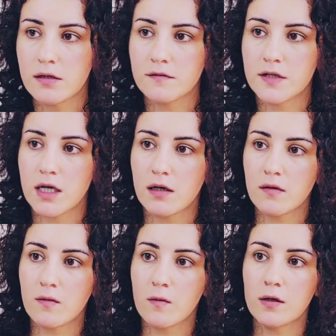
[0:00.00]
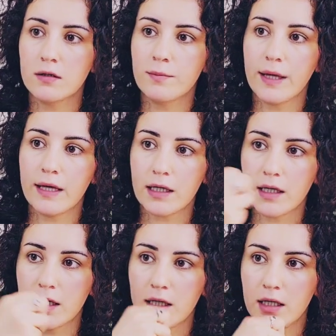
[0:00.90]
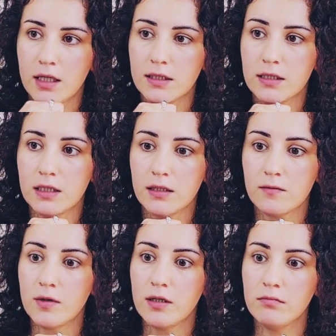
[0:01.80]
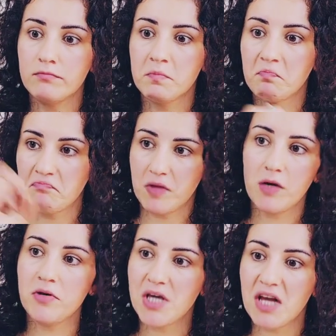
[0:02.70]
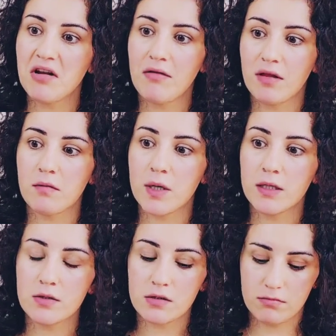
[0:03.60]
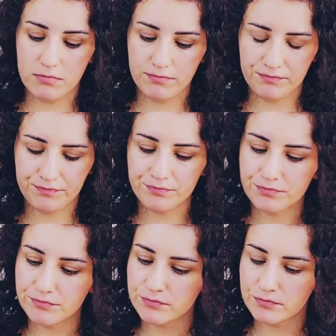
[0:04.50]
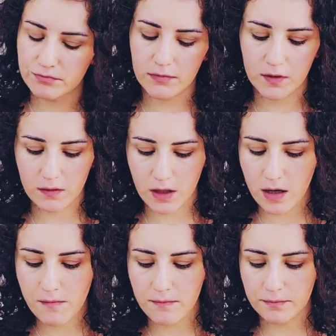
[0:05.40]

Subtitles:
have taken the world back and saying, well, now you get nothing, bitch. Okay.